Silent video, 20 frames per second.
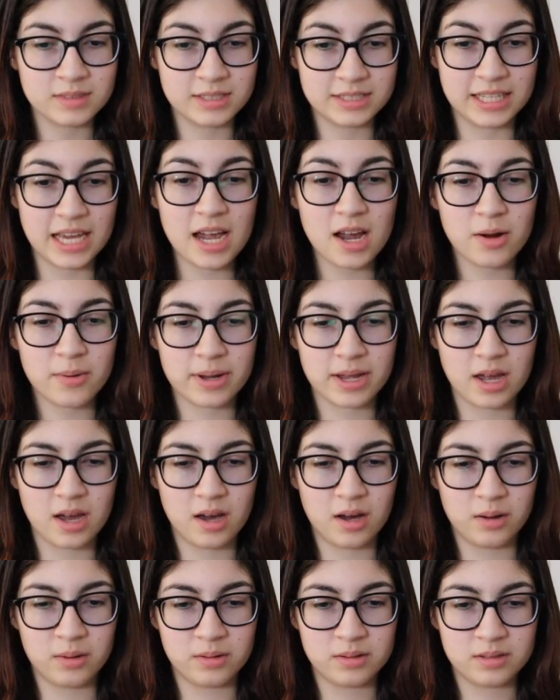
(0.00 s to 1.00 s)
there we
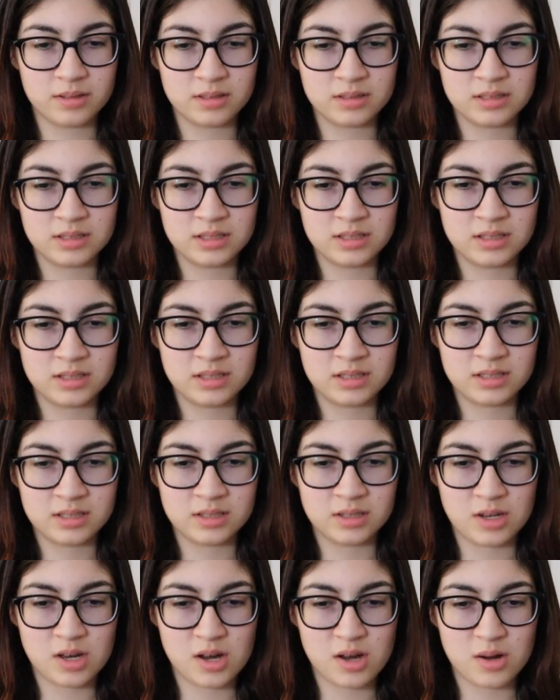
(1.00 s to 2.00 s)
go.
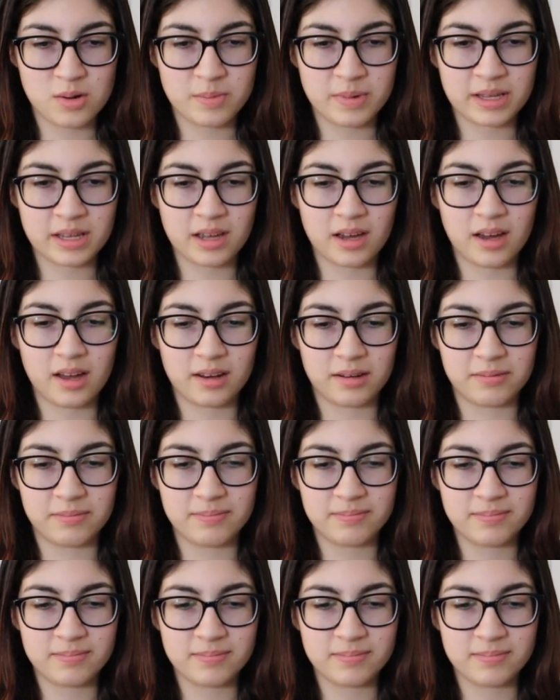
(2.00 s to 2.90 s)
Oh my god.